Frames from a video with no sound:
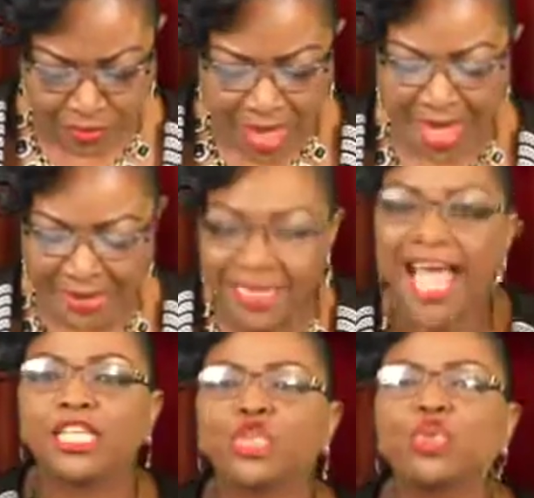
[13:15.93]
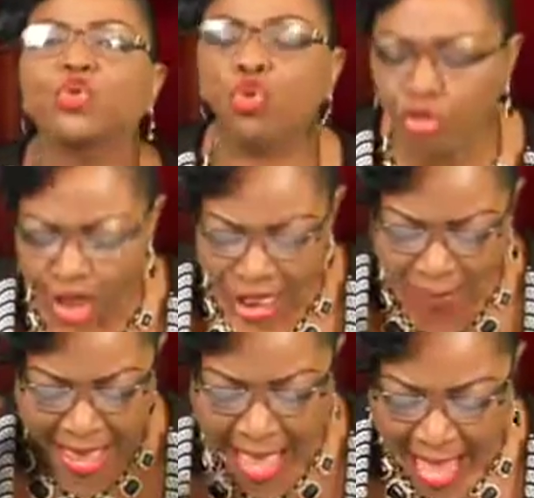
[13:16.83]
it is
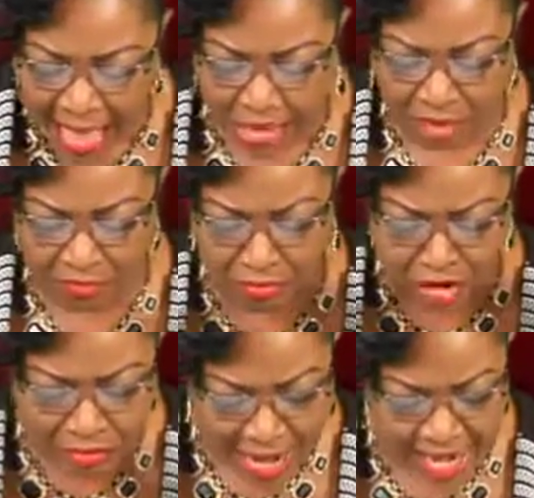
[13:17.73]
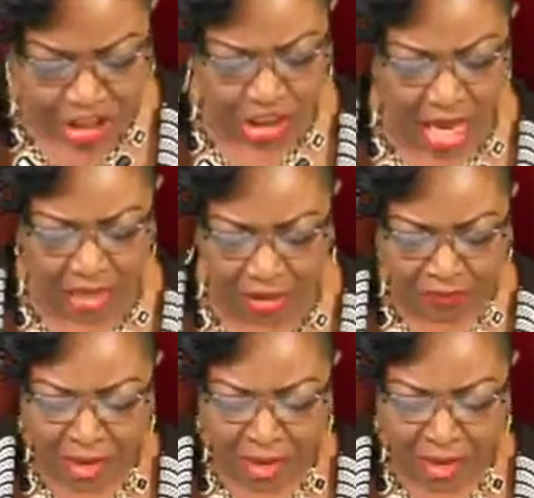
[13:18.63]
extreme admiration,